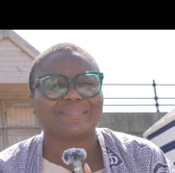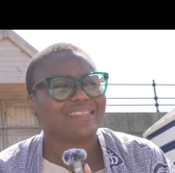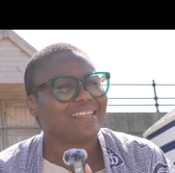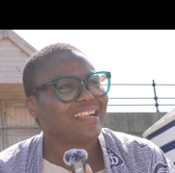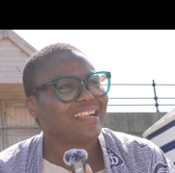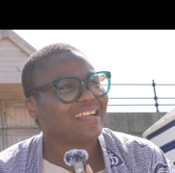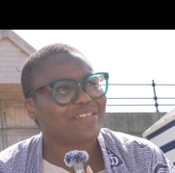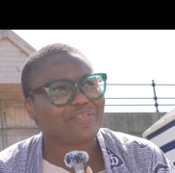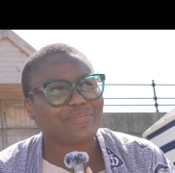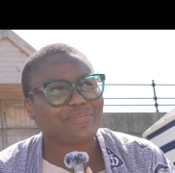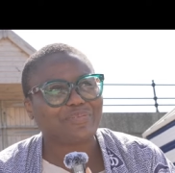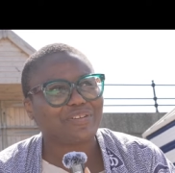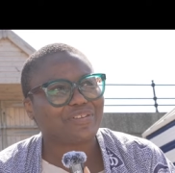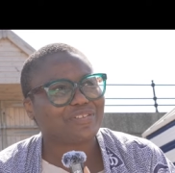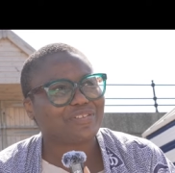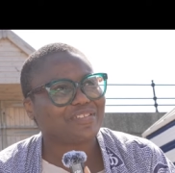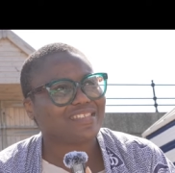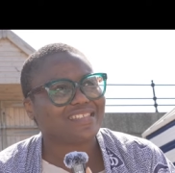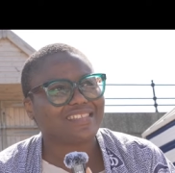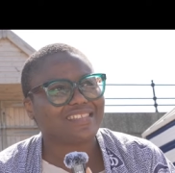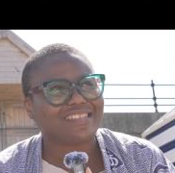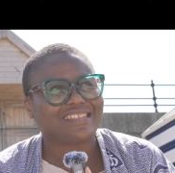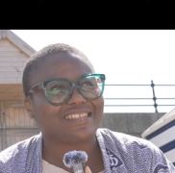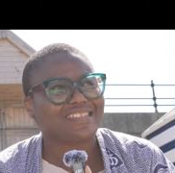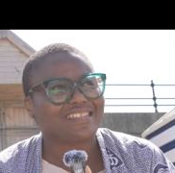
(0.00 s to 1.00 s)
That
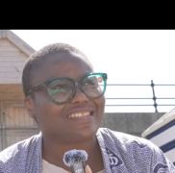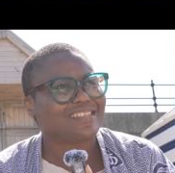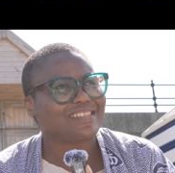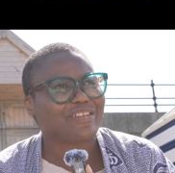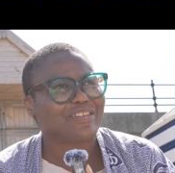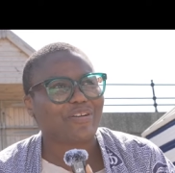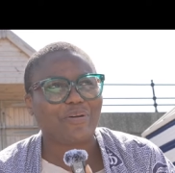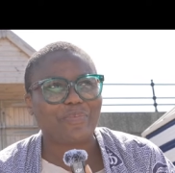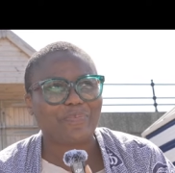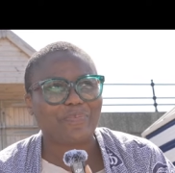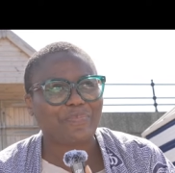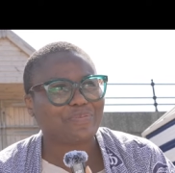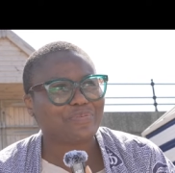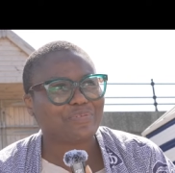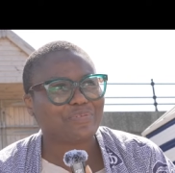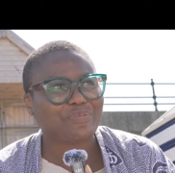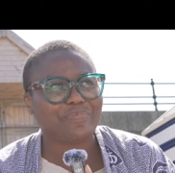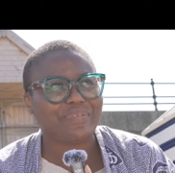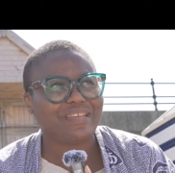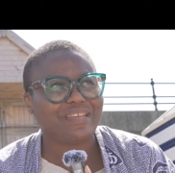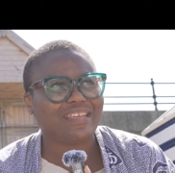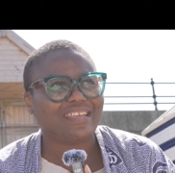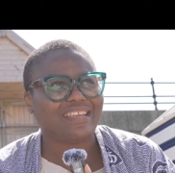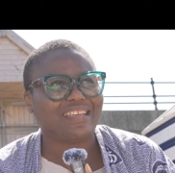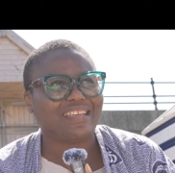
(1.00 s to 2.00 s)
just humbled
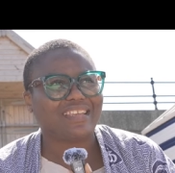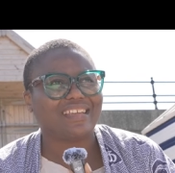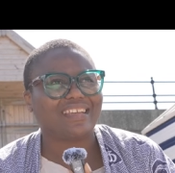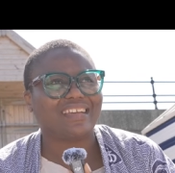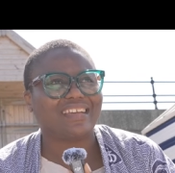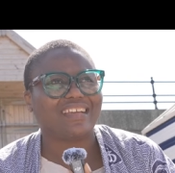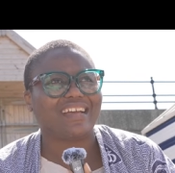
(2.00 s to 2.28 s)
me.